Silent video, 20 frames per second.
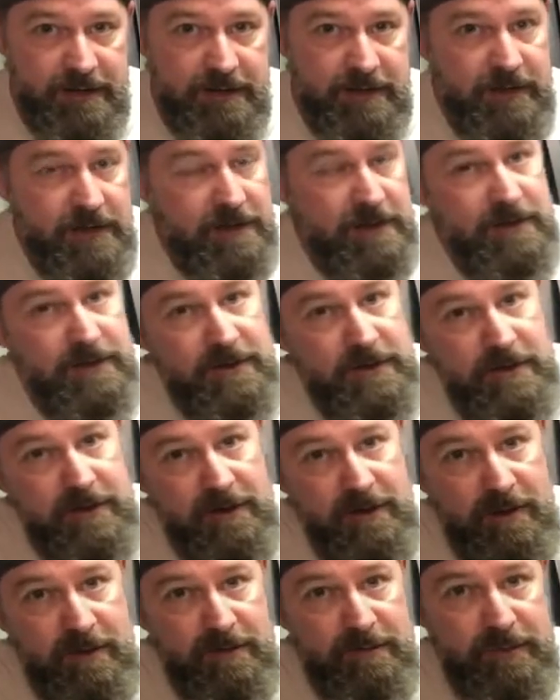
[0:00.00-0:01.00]
you can do
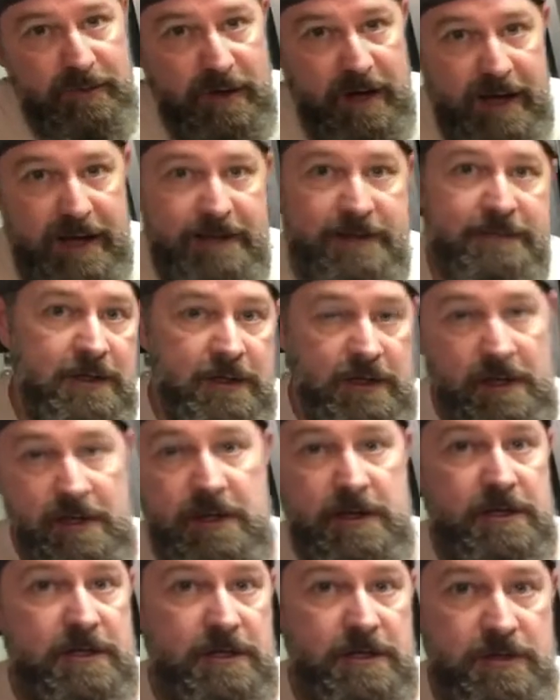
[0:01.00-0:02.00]
your own bread. You
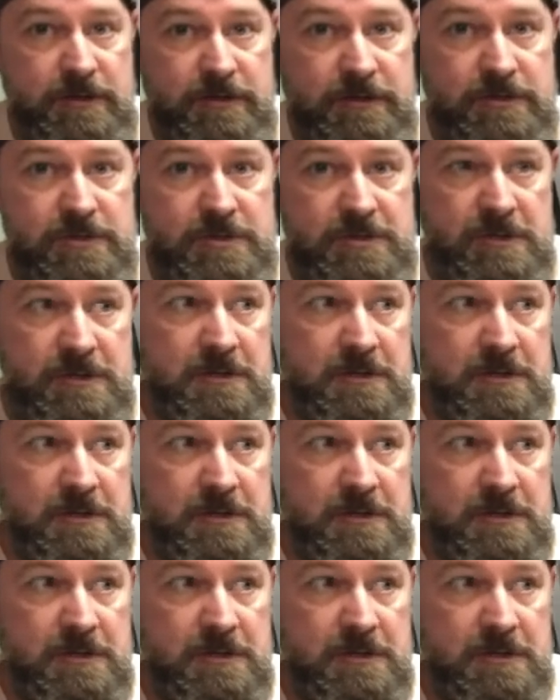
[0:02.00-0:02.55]
can use